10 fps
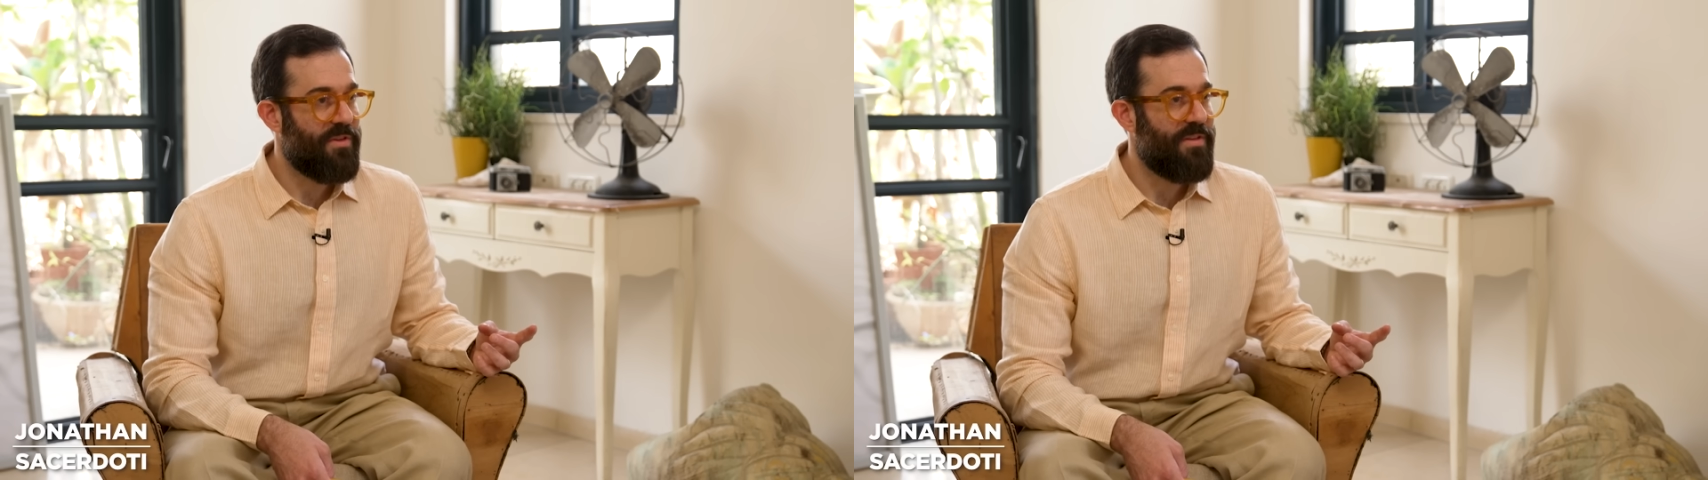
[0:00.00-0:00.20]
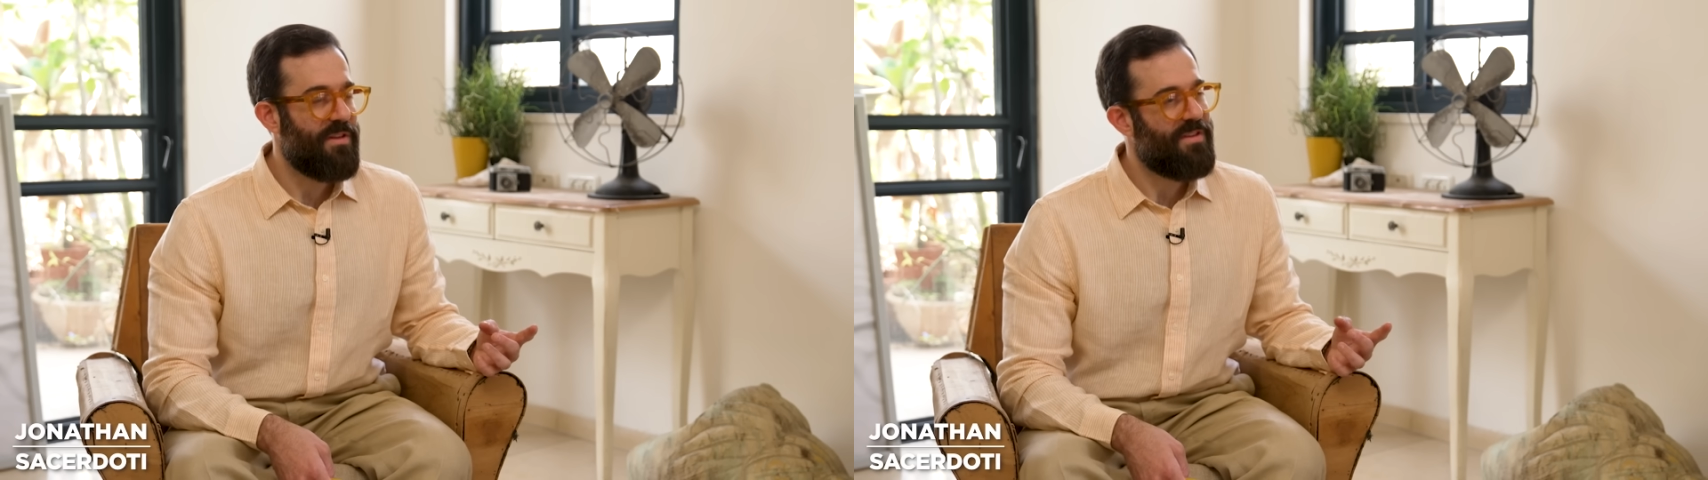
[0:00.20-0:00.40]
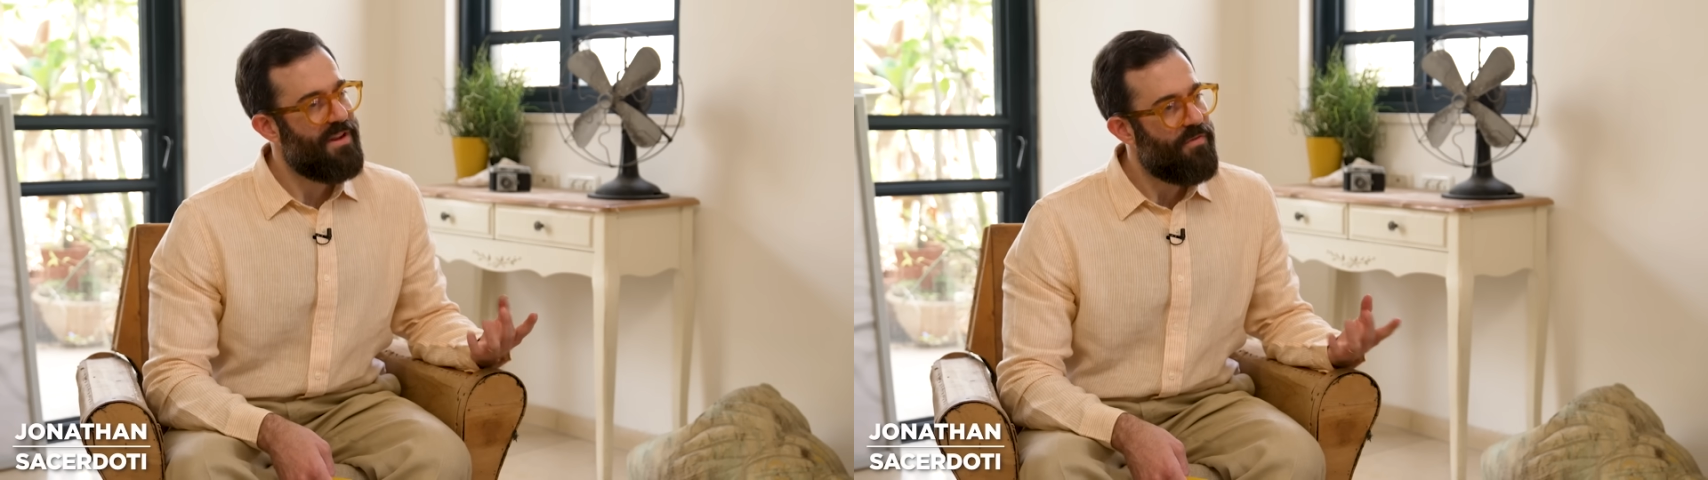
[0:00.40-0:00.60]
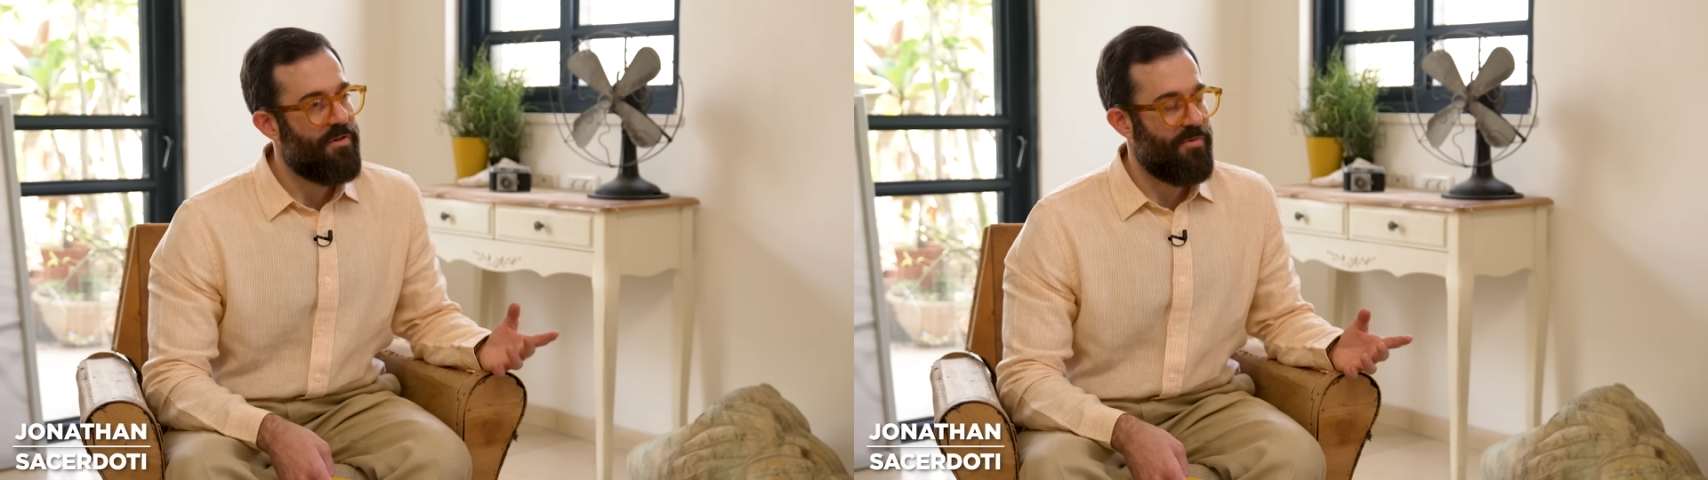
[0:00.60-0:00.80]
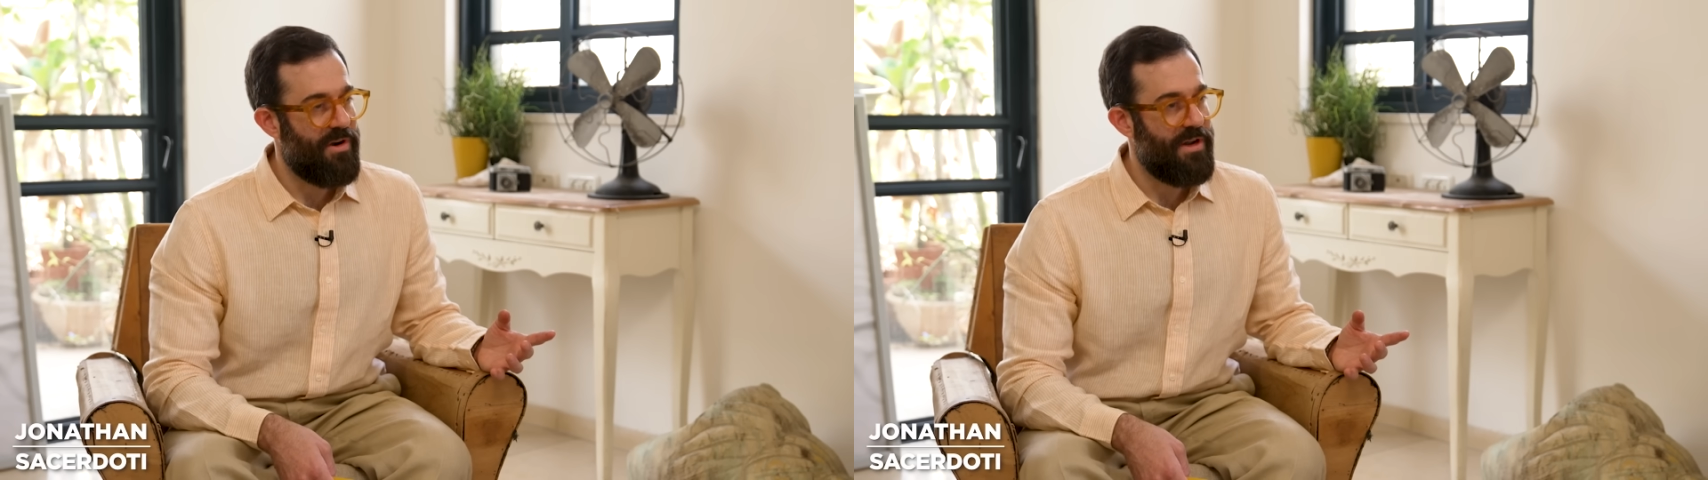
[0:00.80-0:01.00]
Because it's
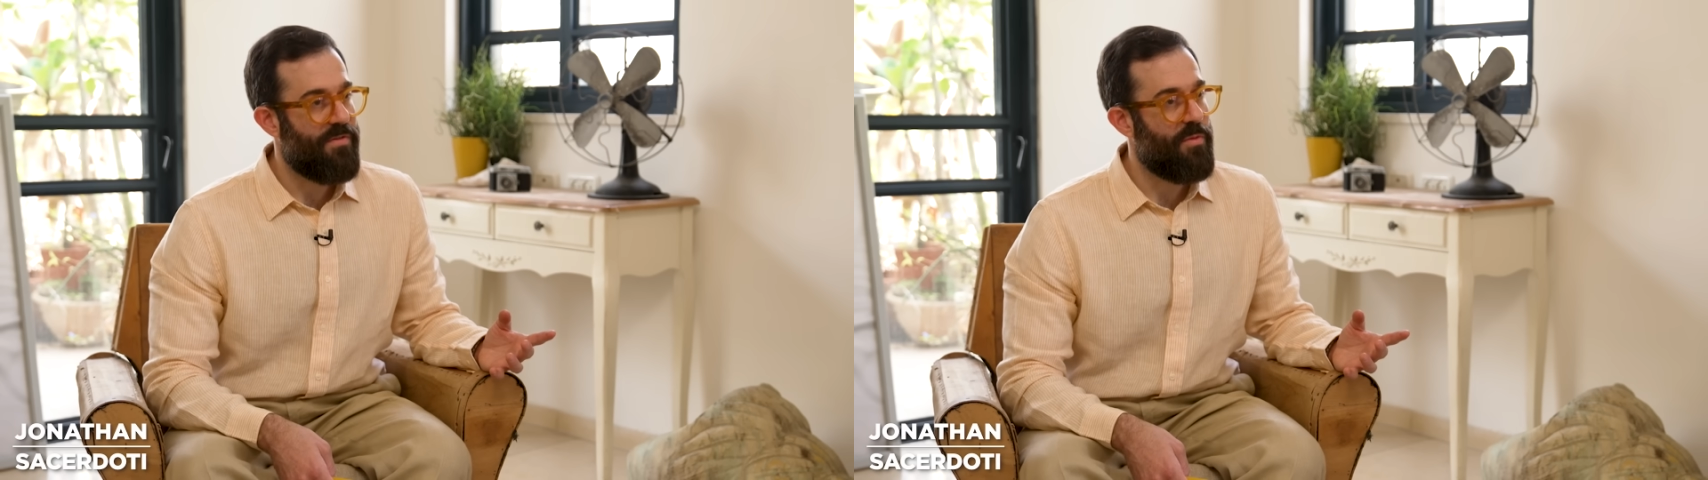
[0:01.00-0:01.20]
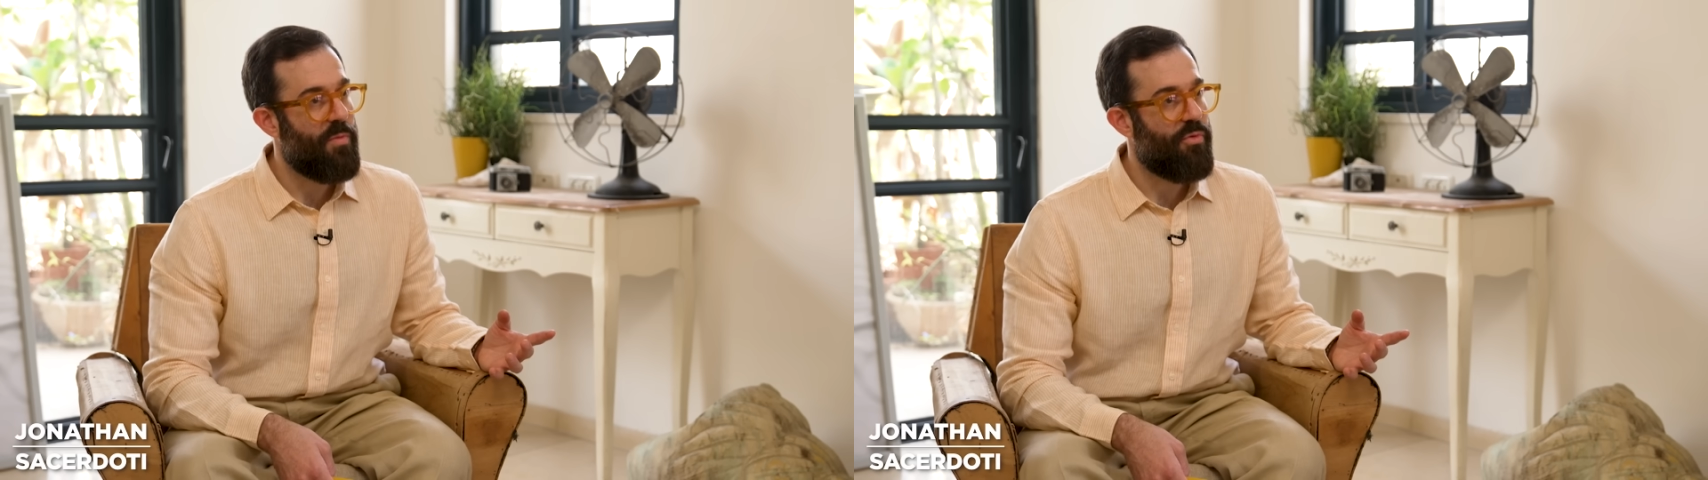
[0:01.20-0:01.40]
different, really, from a